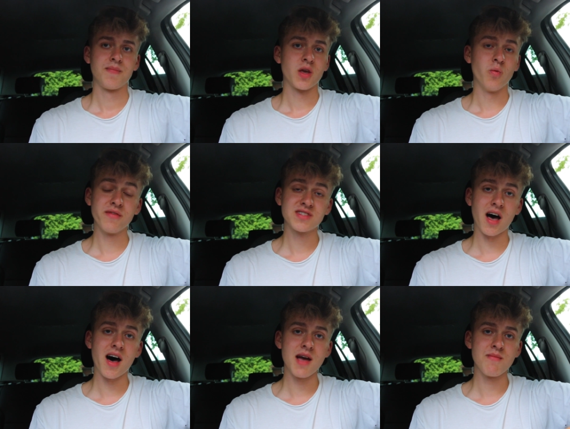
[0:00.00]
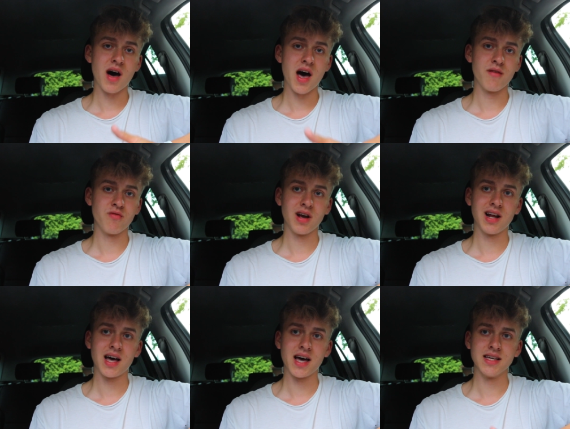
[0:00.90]
With time, I've
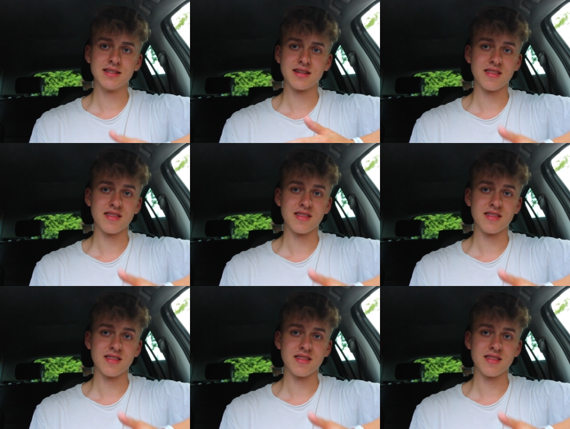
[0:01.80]
realised